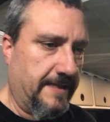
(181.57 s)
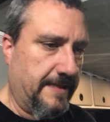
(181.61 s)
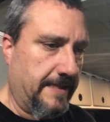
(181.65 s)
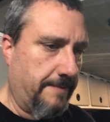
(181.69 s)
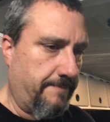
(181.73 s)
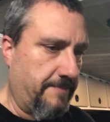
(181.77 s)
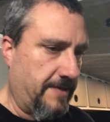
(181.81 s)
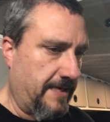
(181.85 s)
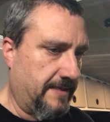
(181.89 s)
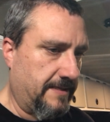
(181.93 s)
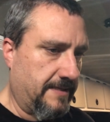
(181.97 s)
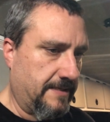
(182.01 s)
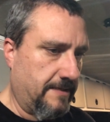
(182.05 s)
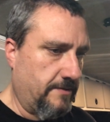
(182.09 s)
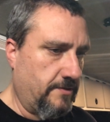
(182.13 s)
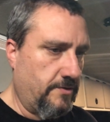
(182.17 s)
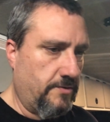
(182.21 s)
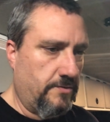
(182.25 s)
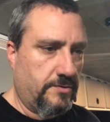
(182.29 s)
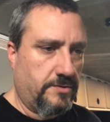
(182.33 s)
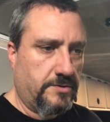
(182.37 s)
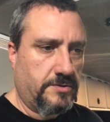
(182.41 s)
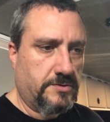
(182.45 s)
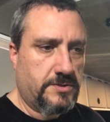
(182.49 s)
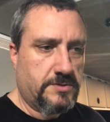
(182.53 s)
They make the
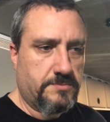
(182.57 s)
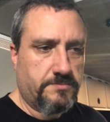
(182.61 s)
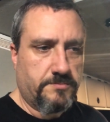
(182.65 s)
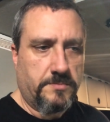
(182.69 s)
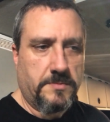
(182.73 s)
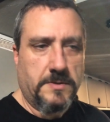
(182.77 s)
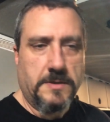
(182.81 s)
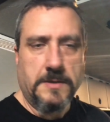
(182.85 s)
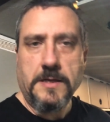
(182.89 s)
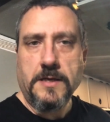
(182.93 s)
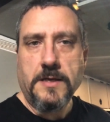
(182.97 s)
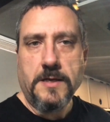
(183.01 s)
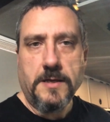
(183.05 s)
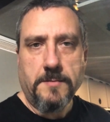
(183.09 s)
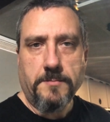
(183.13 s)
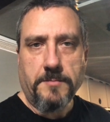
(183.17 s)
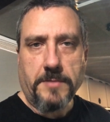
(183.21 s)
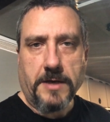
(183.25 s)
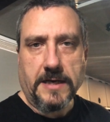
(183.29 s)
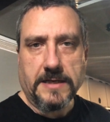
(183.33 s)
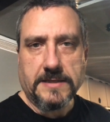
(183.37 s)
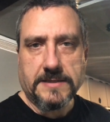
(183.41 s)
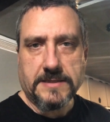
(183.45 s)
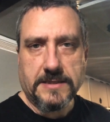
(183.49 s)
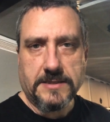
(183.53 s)
noodles,
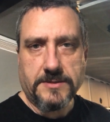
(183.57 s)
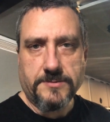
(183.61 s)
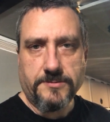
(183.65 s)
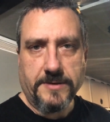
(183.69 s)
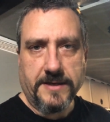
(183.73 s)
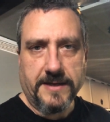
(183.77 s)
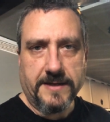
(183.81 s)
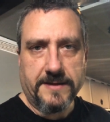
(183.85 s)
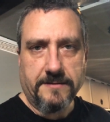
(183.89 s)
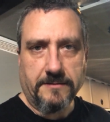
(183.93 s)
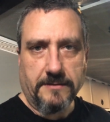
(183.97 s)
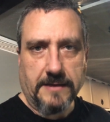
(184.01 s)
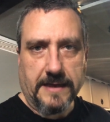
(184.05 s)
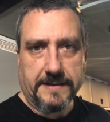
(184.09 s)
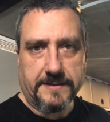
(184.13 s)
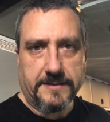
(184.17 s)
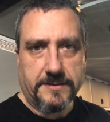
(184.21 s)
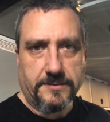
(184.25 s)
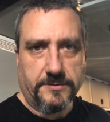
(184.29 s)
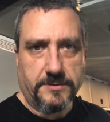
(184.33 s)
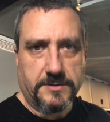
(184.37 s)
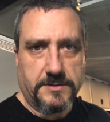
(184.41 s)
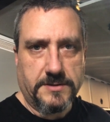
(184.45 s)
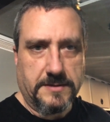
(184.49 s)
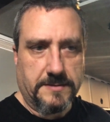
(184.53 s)
pastas with
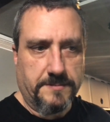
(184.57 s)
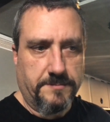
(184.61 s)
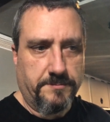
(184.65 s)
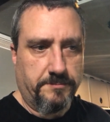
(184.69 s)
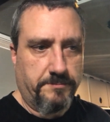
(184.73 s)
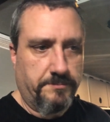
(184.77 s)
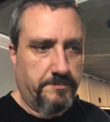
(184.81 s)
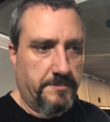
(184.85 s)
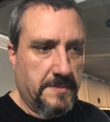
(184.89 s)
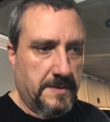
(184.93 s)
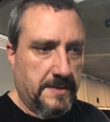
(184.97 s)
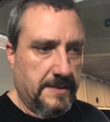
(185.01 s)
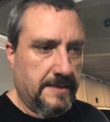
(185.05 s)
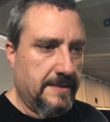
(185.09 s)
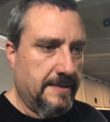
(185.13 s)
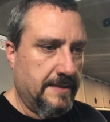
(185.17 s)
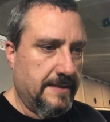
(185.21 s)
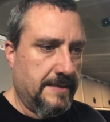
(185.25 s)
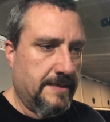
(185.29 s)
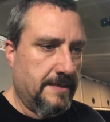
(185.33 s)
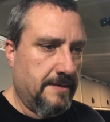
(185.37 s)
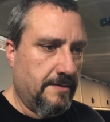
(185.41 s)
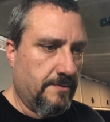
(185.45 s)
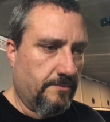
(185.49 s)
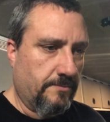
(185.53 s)
lentils and
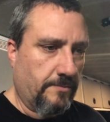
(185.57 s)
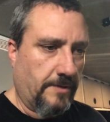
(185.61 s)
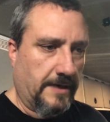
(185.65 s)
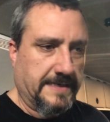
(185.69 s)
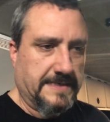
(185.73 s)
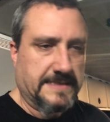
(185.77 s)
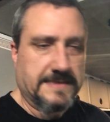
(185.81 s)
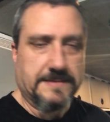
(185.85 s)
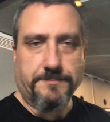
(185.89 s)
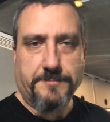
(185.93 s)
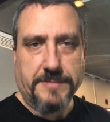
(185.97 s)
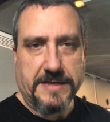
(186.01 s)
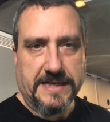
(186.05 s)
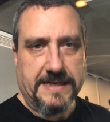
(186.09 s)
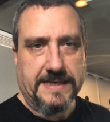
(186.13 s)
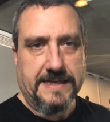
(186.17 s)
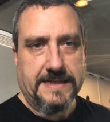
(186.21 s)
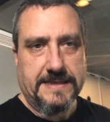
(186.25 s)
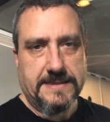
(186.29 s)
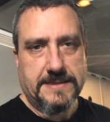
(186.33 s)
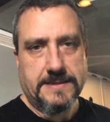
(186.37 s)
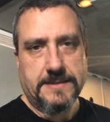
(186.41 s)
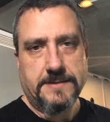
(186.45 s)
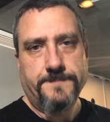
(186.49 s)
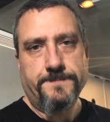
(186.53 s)
rice and
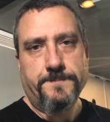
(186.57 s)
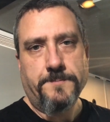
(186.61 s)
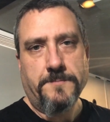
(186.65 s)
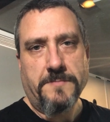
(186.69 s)
peas.